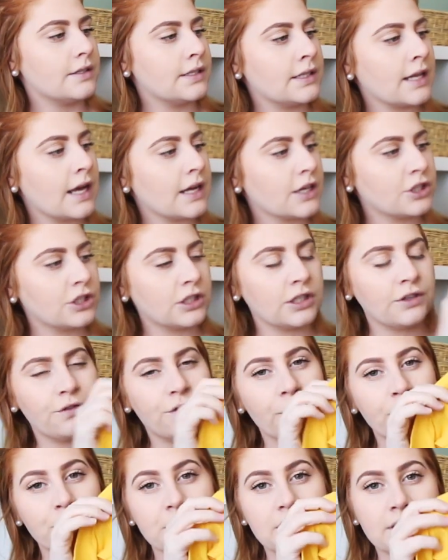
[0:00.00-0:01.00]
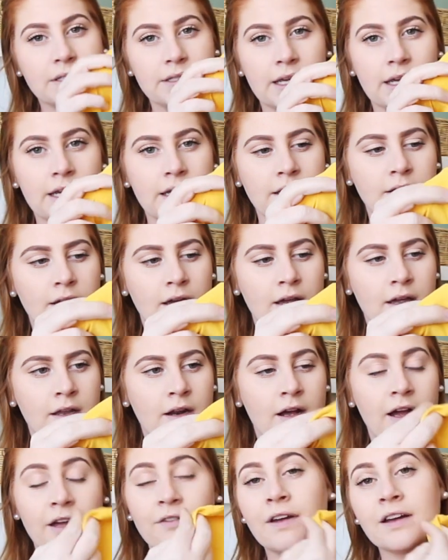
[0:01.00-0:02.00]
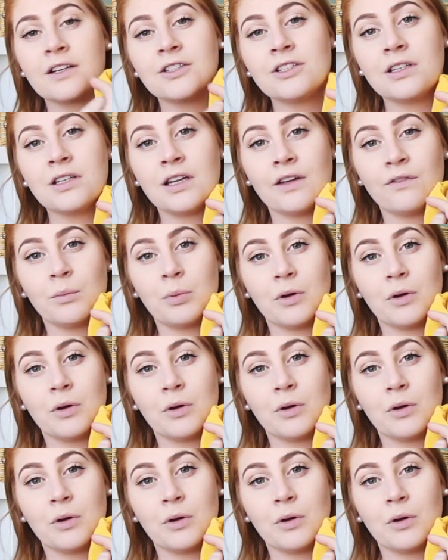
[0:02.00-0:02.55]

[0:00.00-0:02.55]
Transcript: This is actually from Seed and I've actually never